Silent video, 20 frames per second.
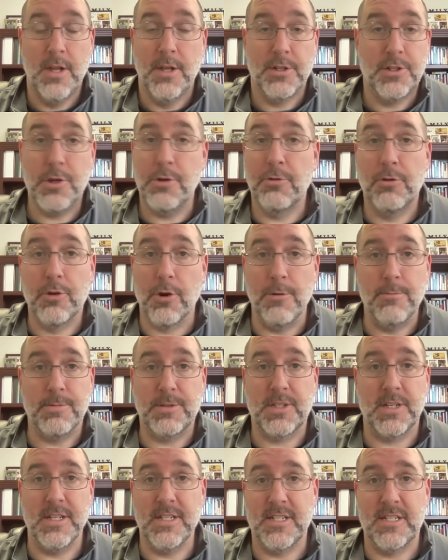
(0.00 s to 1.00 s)
two groups
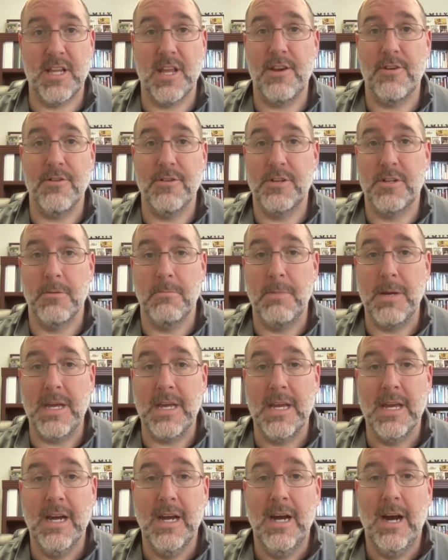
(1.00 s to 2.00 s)
considered to
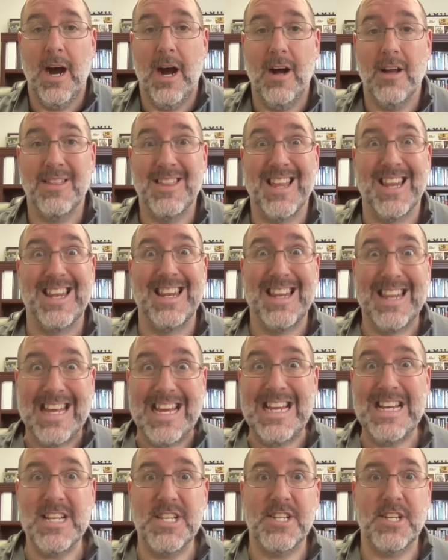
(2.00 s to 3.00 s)
be uh, the
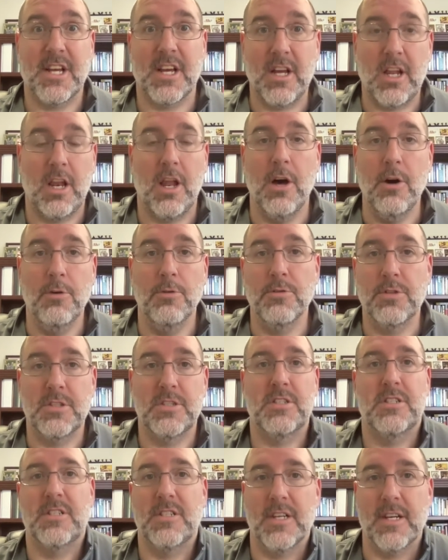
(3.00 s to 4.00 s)
least
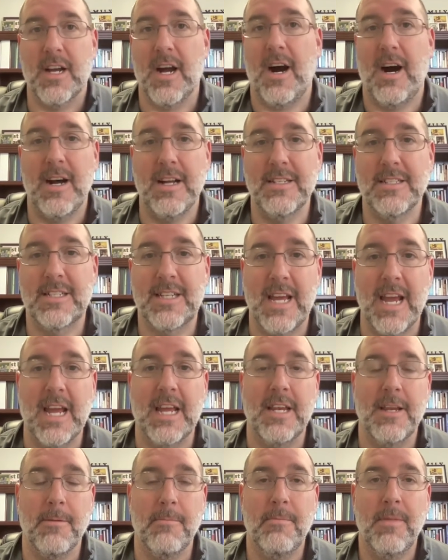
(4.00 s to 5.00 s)
close to God's
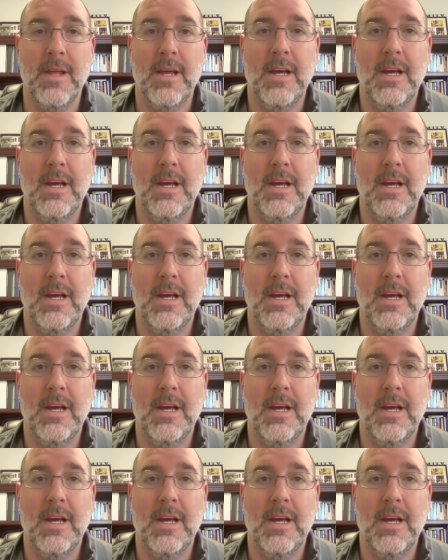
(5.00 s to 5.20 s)
kingdom,